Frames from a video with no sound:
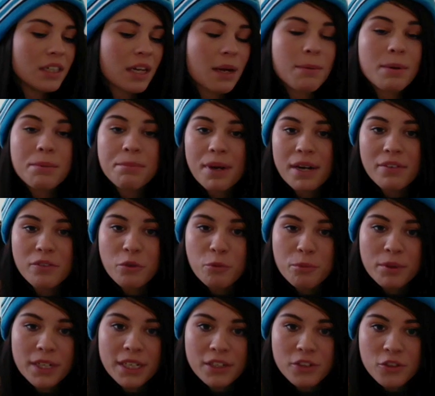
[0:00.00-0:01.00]
coming back from
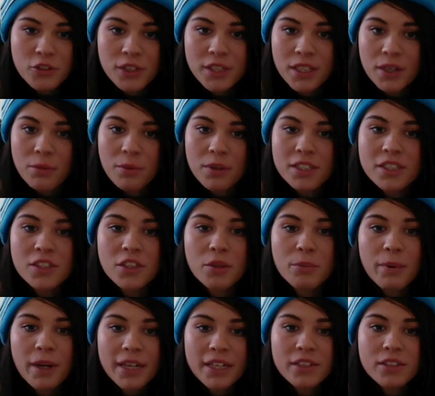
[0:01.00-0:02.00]
an injury that wants to go
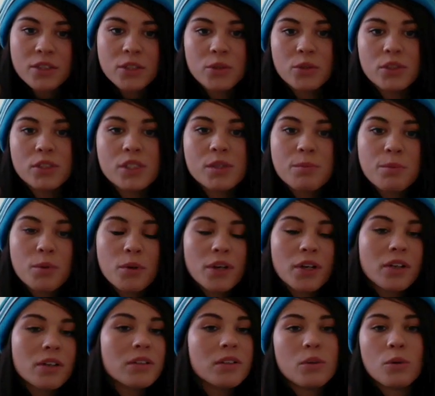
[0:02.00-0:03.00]
back into a
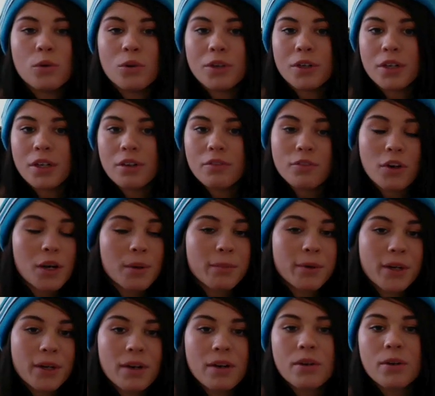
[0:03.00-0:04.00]
sport, or a
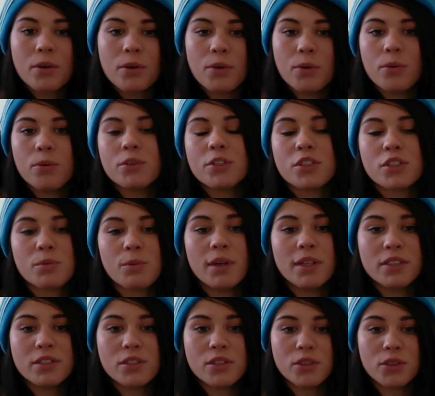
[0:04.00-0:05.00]
farmer who just
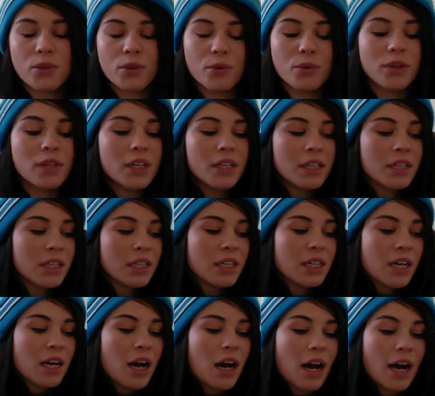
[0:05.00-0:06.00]
wants to
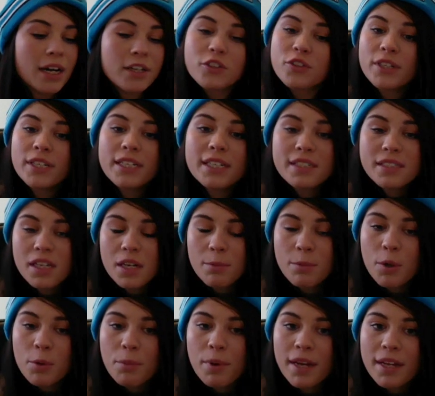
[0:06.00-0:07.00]
treat his
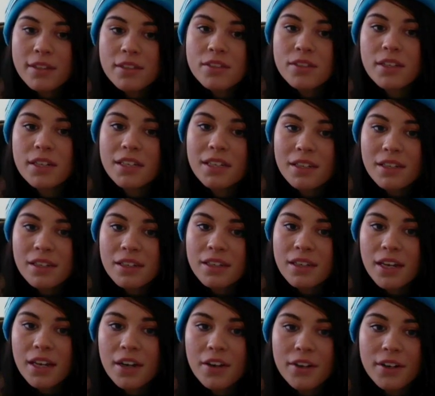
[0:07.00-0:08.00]
elbow pain so that he can
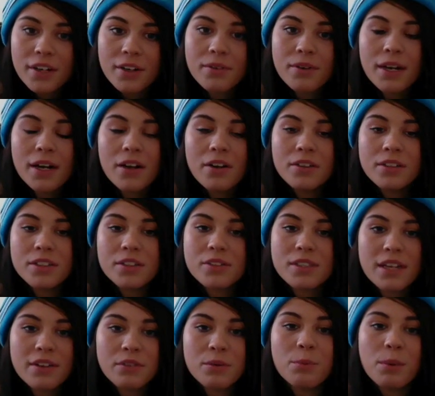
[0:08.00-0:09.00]
carry around
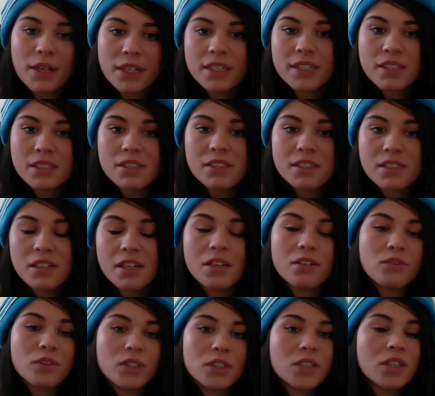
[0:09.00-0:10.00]
those heavy buckets and
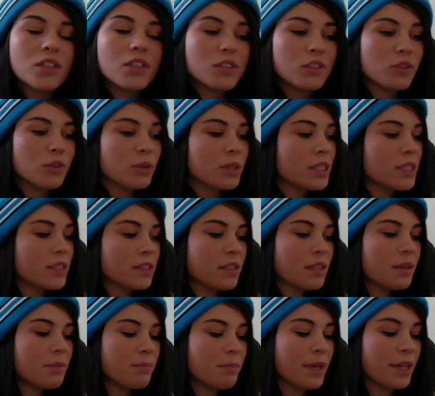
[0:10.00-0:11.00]
stuff and do his
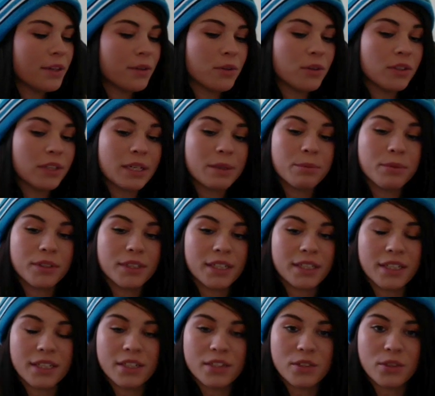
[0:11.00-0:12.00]
manual labor
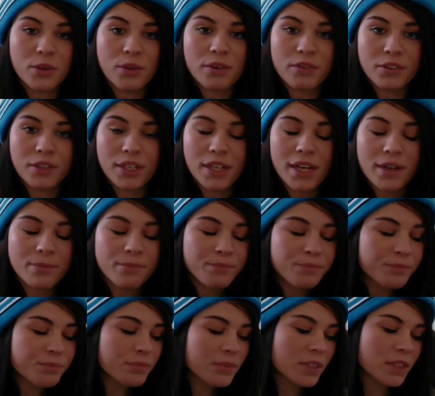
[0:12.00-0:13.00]
that they do every day.
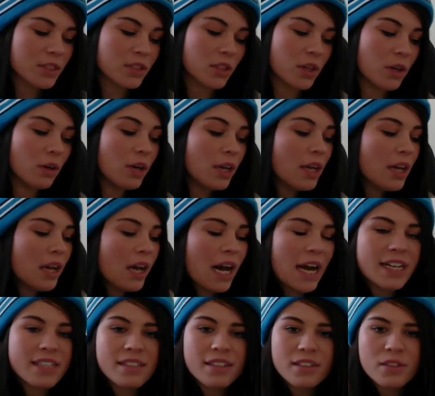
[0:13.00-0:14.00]
So I
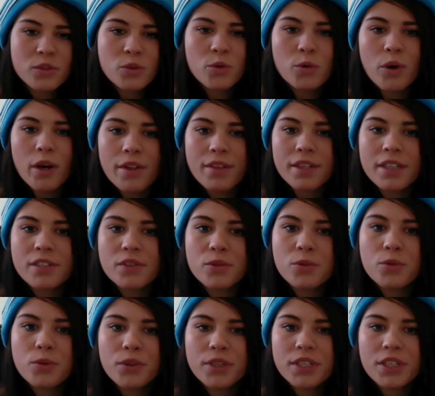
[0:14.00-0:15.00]
just think it's cool. I think it's
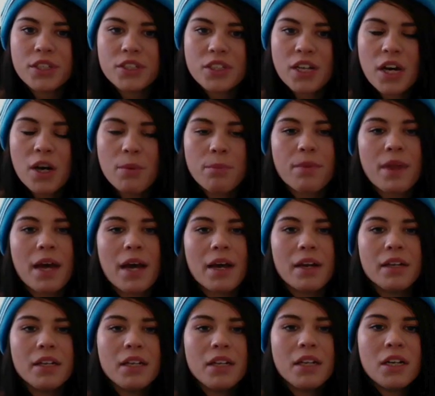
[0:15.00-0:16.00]
cool that you get to help
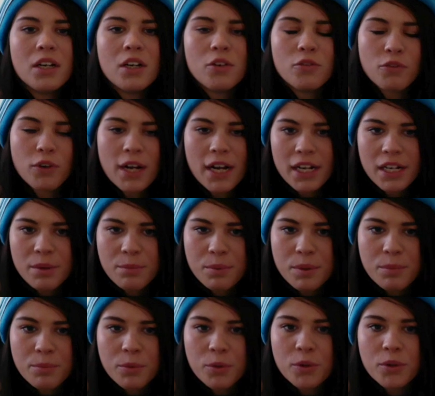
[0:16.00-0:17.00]
that variety of
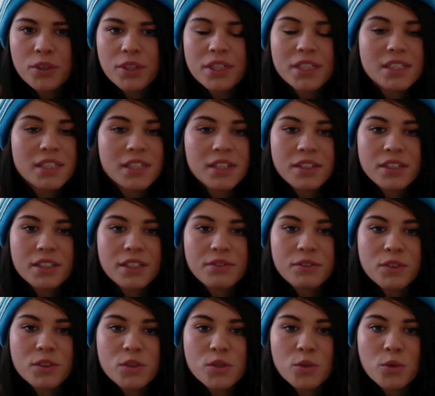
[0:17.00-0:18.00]
people, and you get to hear the
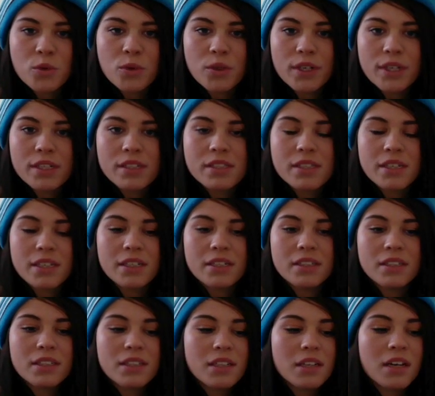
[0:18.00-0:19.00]
different stories, and
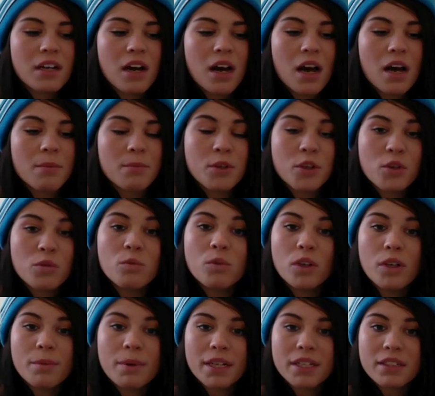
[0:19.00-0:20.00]
you can
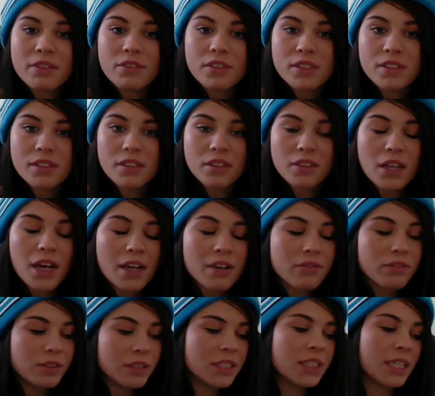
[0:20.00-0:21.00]
really make a difference in their
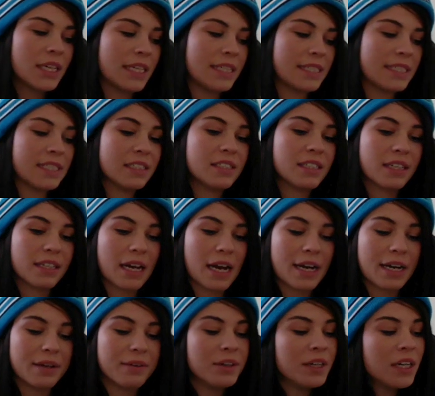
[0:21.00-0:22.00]
life. And since it
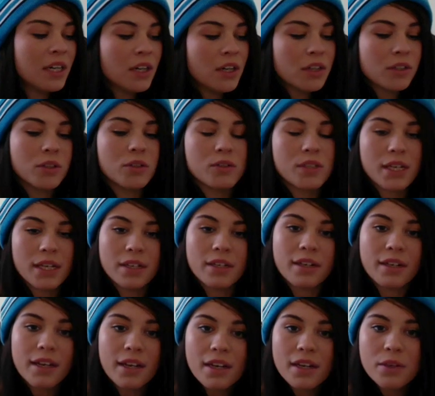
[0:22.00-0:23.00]
kind of goes hand in
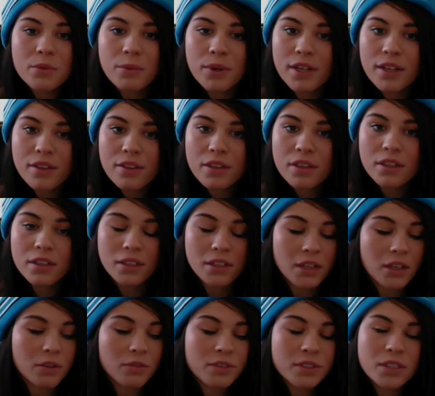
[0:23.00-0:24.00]
hand with
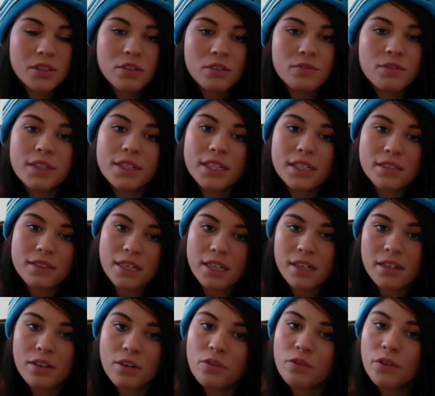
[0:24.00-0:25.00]
physical fitness
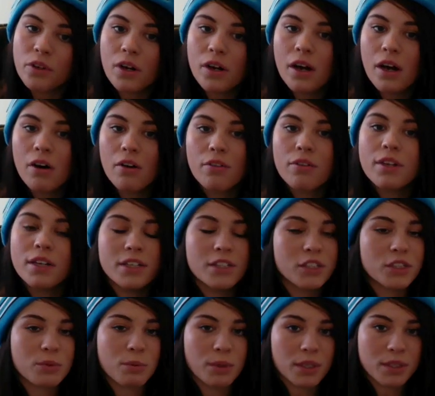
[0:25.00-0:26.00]
and overall health, it
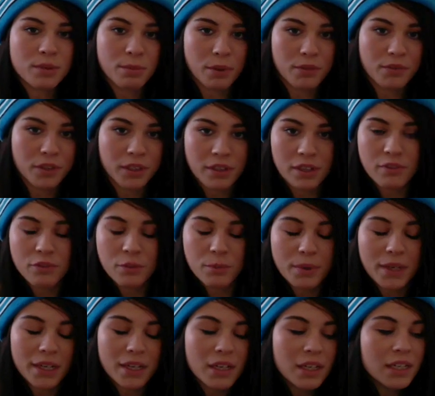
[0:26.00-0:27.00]
just works perfectly for
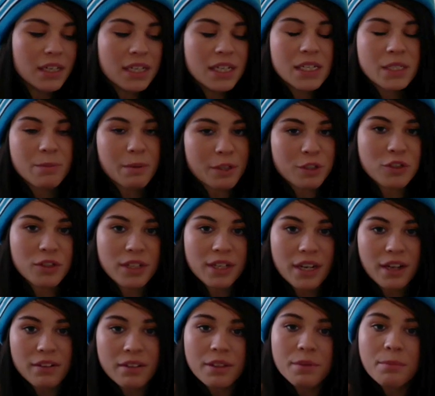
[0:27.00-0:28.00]
me, especially
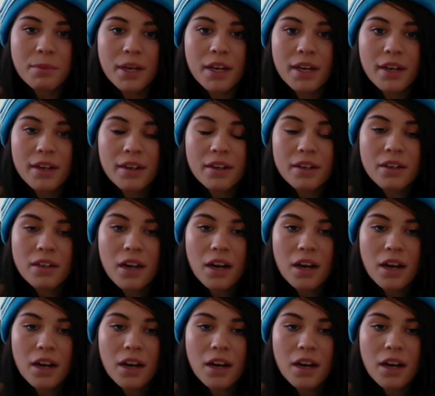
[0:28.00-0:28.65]
now that my